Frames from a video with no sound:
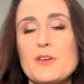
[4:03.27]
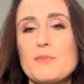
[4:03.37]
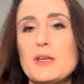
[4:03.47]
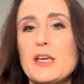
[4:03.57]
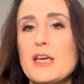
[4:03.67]
It
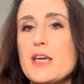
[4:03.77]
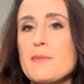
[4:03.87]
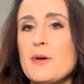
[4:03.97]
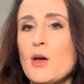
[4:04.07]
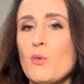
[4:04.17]

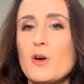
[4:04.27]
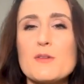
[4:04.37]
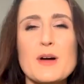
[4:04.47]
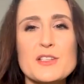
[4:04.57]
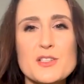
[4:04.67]
became one of
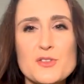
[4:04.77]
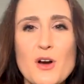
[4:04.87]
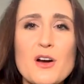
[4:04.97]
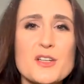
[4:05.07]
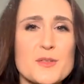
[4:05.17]
my
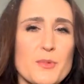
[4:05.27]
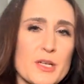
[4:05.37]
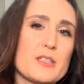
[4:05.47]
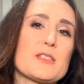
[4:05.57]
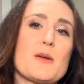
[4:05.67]
strongest
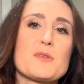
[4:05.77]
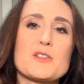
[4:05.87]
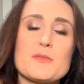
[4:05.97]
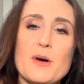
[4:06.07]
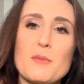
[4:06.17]

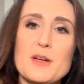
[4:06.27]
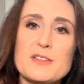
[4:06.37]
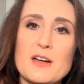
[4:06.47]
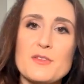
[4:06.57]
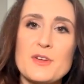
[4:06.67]
preconceptions about
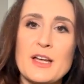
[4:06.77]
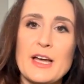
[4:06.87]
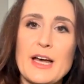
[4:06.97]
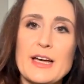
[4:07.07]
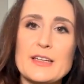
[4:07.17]
myself
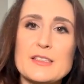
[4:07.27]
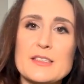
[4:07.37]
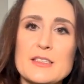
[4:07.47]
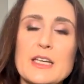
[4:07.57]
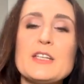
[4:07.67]
and
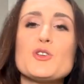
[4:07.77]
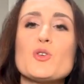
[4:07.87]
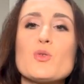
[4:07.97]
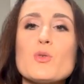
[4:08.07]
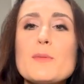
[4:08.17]
it
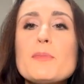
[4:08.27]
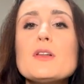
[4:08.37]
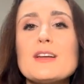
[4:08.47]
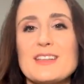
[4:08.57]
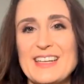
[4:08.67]

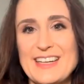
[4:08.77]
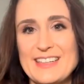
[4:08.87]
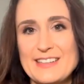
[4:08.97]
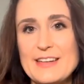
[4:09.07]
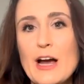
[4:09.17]
cripplingly
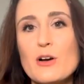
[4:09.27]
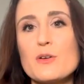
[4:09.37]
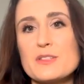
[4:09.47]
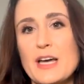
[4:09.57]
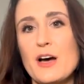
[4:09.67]

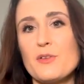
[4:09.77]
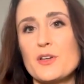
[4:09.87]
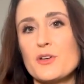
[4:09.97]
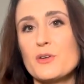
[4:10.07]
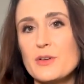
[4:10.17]
narrowed down the
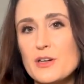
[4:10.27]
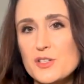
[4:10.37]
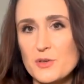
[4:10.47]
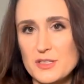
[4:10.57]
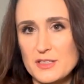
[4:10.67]
career
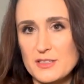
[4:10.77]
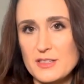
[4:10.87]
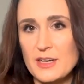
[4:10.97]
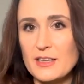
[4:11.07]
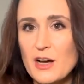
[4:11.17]
choices
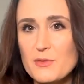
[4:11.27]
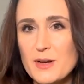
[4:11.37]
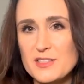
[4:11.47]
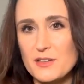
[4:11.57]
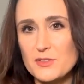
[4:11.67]
I allowed
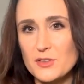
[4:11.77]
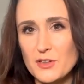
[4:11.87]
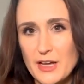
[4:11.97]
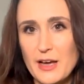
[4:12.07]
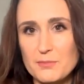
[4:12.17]
myself to
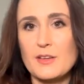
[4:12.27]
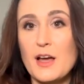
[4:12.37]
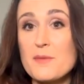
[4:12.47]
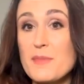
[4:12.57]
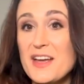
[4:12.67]
look at.
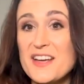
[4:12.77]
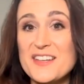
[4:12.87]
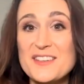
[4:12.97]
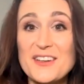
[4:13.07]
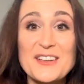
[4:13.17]
I
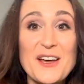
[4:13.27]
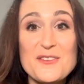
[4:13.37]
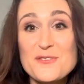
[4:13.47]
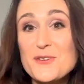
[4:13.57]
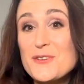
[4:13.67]
made a lot
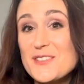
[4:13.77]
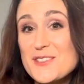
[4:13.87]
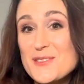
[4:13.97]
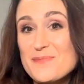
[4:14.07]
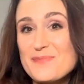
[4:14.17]
of
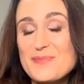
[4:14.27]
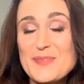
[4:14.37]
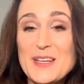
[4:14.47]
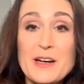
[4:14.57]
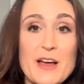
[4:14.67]
rules
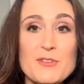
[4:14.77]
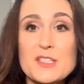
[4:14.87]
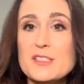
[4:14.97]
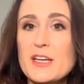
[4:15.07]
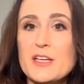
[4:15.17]
in an effort to
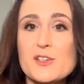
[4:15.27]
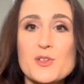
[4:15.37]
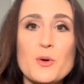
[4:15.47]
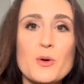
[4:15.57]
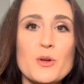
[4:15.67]
stay
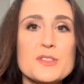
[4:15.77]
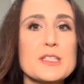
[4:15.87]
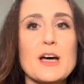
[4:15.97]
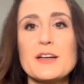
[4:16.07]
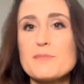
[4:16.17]
controlled, to
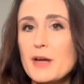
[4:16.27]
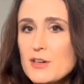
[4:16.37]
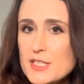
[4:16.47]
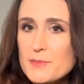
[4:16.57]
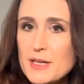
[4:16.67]
not
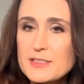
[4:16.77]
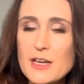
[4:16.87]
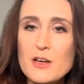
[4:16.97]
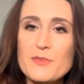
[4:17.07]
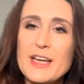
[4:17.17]
embarrass
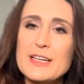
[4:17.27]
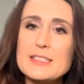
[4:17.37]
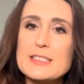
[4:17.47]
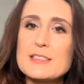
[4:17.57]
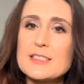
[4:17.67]
myself, and
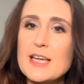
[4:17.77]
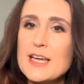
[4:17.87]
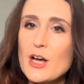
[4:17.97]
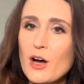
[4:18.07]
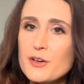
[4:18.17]
to
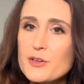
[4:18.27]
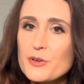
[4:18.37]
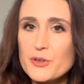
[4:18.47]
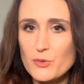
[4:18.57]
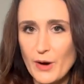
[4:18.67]
stay under
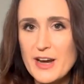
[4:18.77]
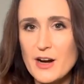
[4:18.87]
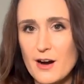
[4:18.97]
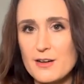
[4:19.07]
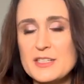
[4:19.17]
the
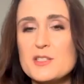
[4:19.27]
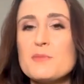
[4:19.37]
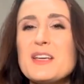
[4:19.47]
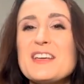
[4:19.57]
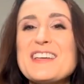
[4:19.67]
radar, to
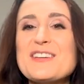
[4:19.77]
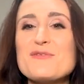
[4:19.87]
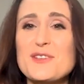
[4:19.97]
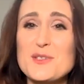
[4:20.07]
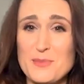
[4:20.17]
be
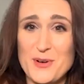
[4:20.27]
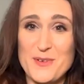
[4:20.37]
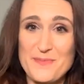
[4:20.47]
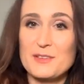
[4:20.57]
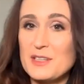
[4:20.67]
invisible.
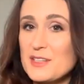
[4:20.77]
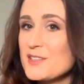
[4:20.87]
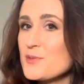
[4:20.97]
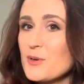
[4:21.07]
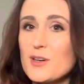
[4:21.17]

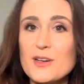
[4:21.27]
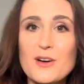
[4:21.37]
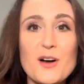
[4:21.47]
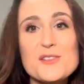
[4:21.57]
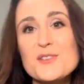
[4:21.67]
These were
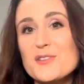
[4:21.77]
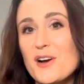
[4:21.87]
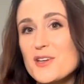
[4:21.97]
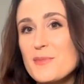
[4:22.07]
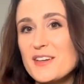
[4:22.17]
also
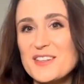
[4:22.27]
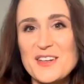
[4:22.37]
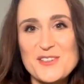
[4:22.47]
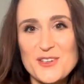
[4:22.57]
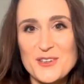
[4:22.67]
documented
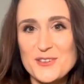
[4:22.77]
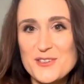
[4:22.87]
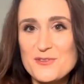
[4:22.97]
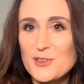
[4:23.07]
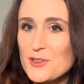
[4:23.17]
in
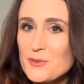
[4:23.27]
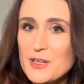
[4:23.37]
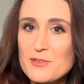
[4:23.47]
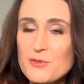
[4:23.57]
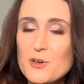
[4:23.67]
journals, further
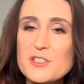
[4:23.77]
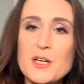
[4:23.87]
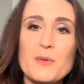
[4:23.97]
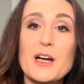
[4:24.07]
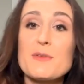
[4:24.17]

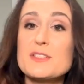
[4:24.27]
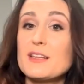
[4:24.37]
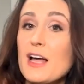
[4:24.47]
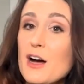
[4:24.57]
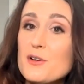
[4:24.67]
reinforcing what I was
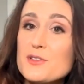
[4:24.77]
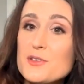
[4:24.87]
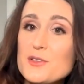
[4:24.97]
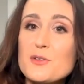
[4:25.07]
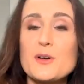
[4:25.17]
allowed to
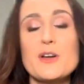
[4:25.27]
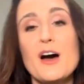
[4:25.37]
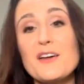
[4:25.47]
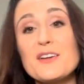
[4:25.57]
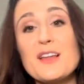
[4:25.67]
do and
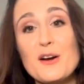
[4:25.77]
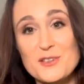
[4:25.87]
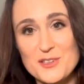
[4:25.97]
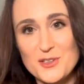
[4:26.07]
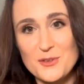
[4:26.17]
not allowed
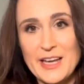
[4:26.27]
to do.